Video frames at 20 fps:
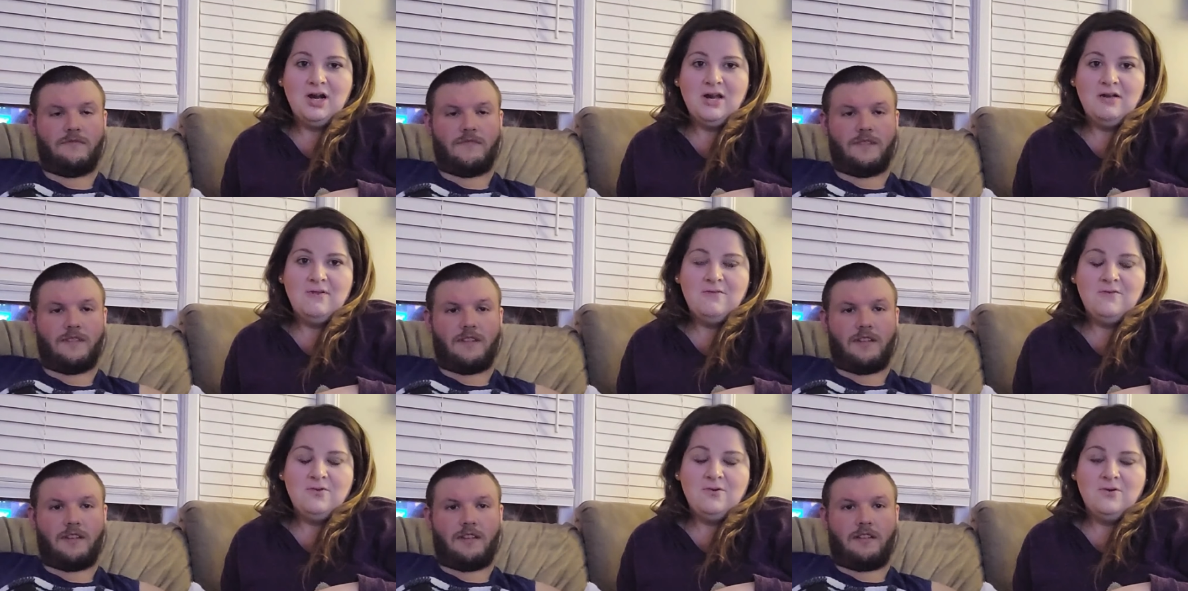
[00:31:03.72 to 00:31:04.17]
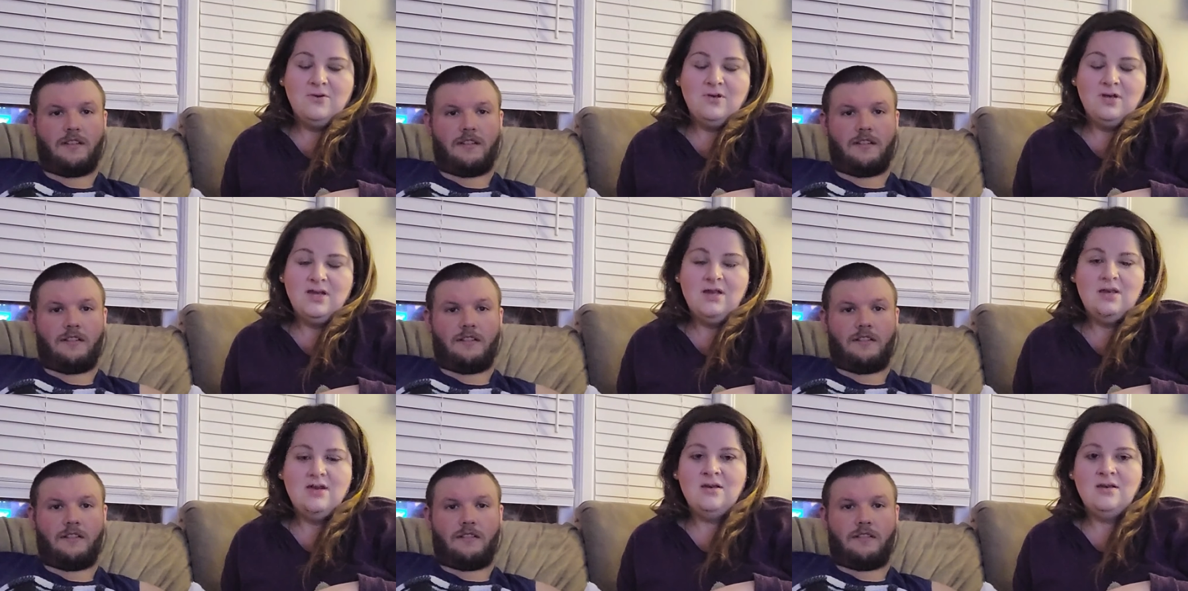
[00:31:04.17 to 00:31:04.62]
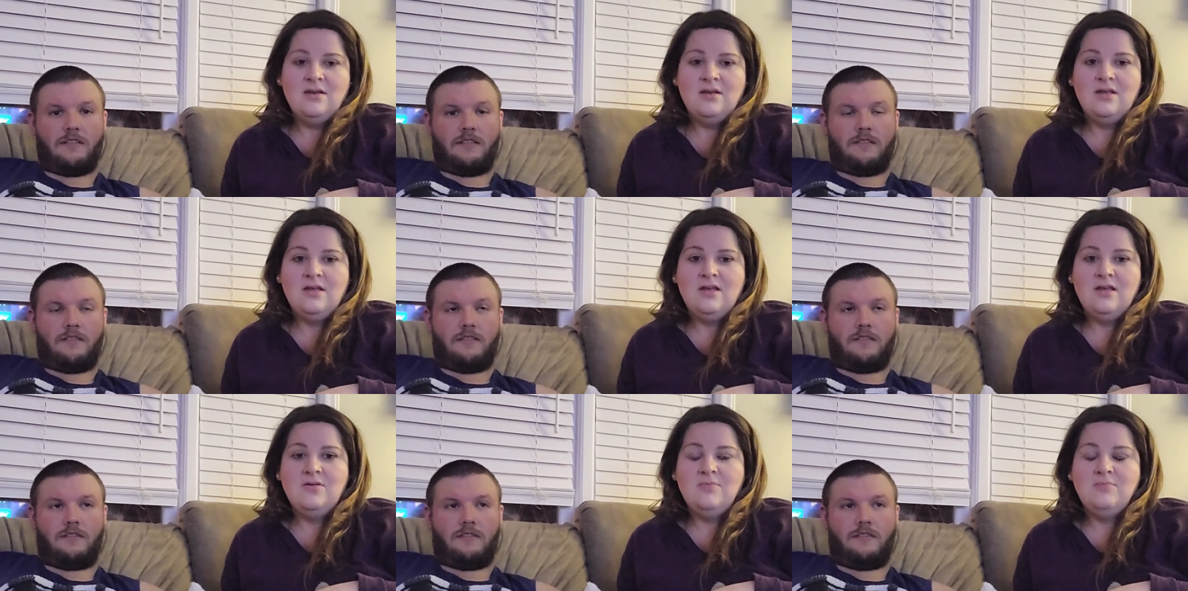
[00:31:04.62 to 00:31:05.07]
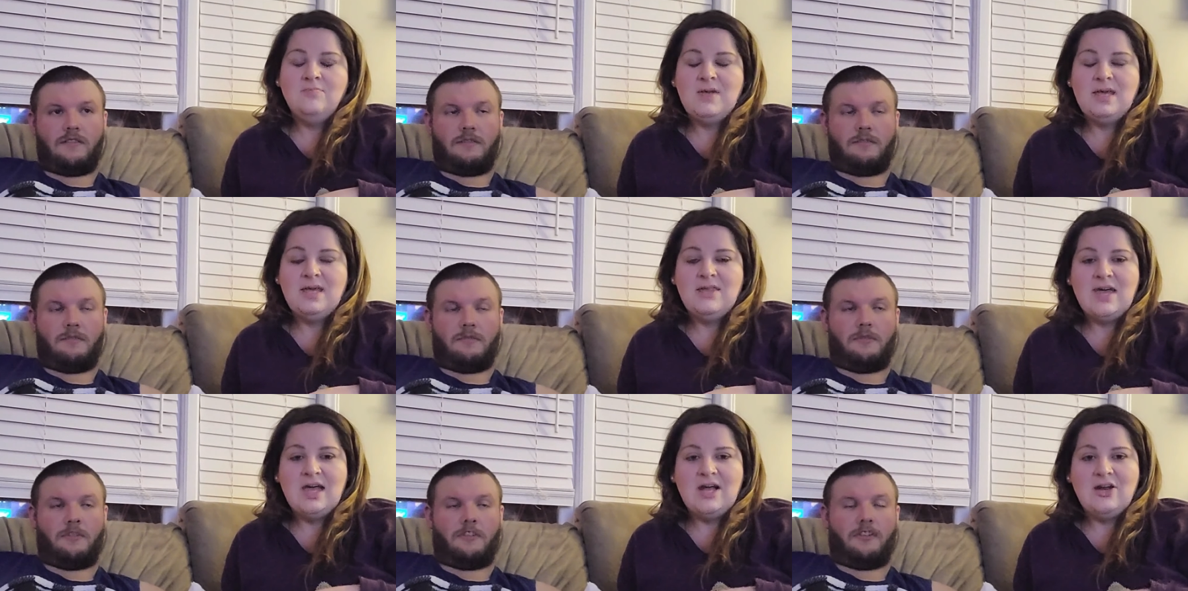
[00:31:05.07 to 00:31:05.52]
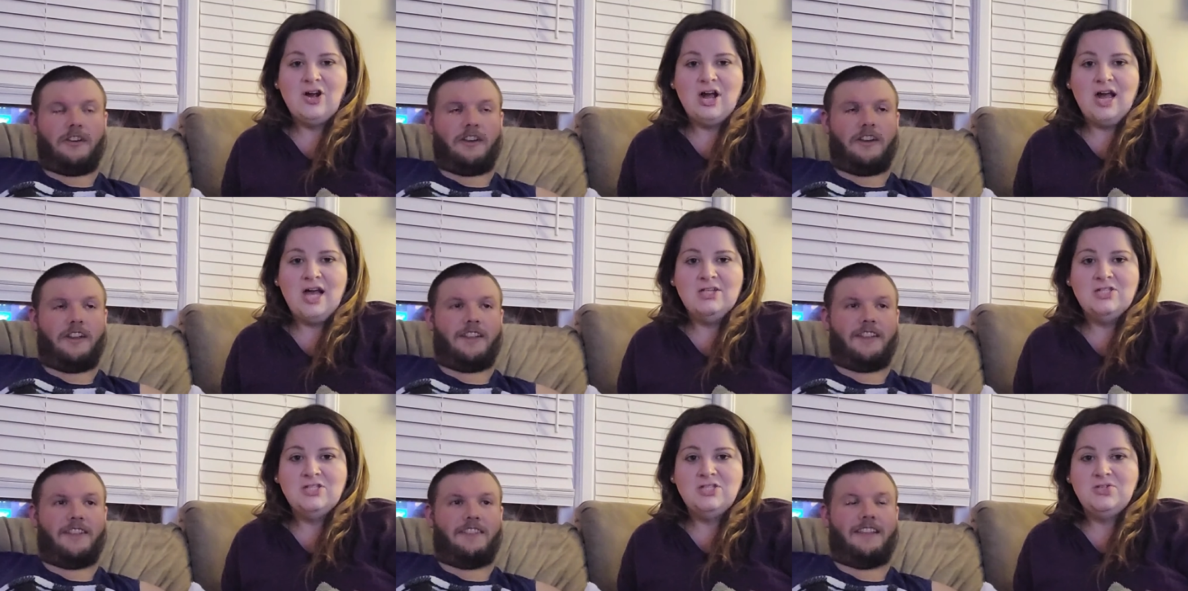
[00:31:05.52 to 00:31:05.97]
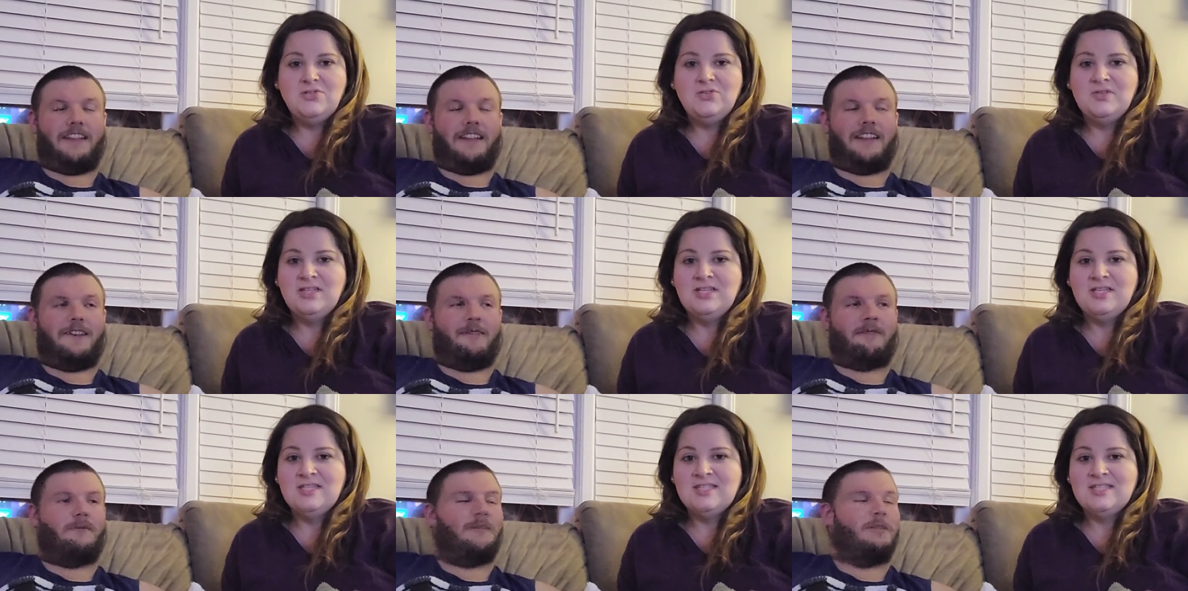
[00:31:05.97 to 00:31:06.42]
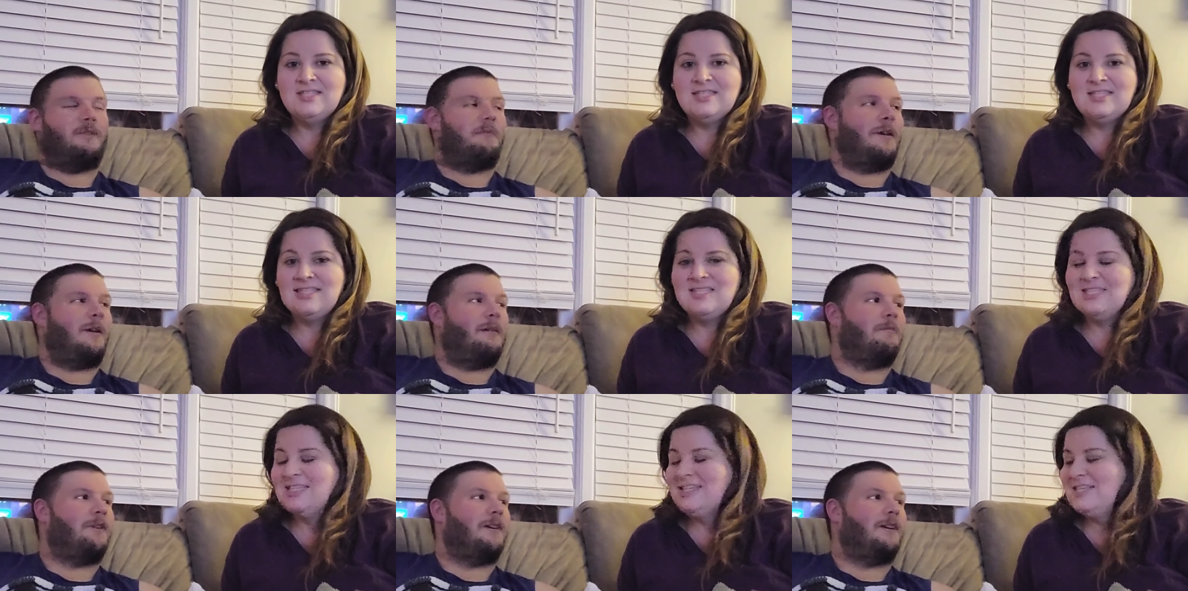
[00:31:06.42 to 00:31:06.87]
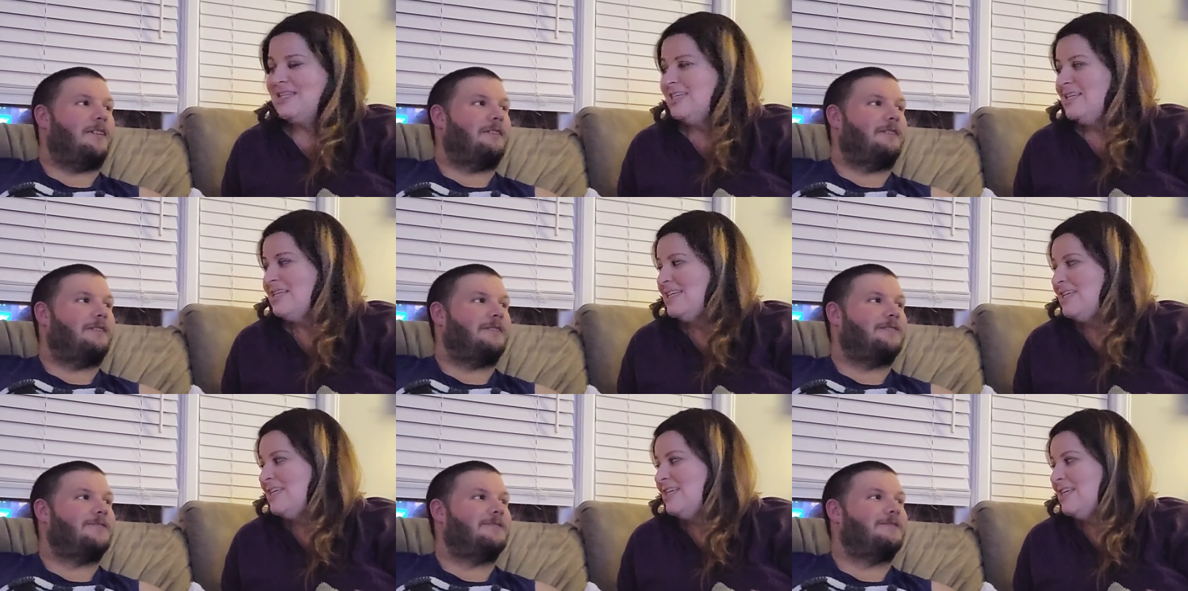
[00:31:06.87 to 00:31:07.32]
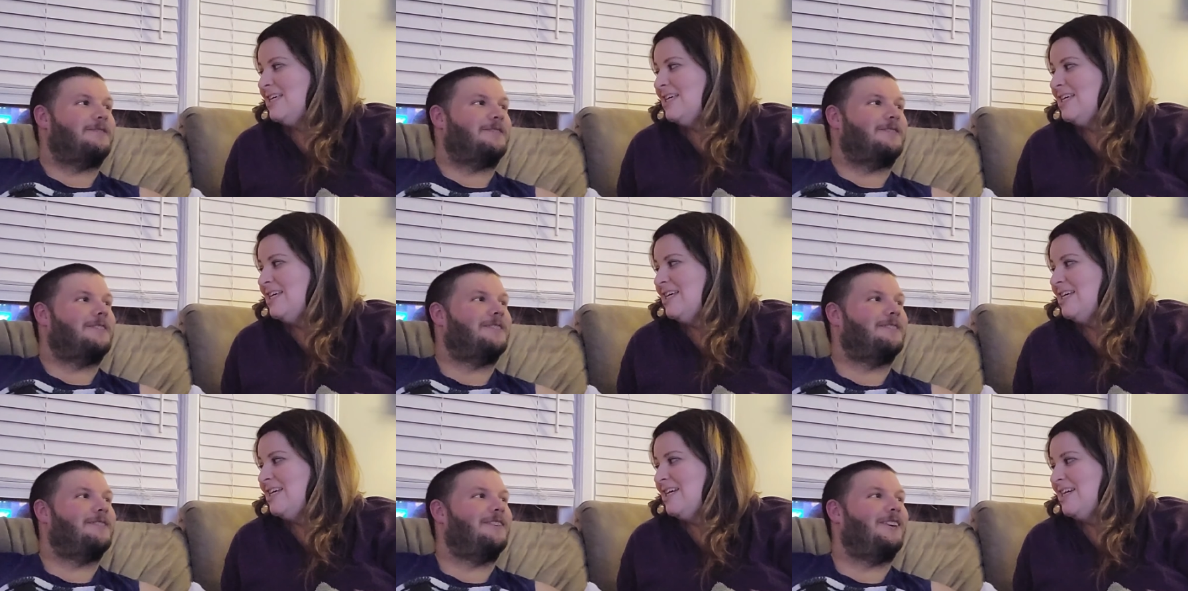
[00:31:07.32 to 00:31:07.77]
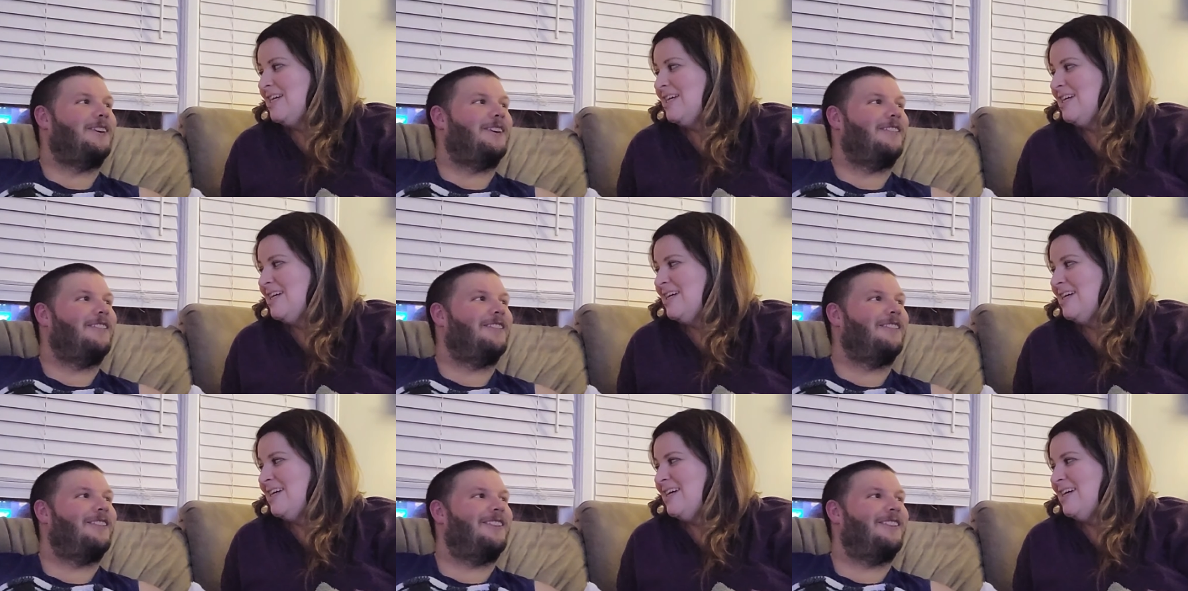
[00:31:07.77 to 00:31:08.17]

Speaker 1: grateful and make that gratitude thank him
Speaker 2: for my breakfast for tomorrow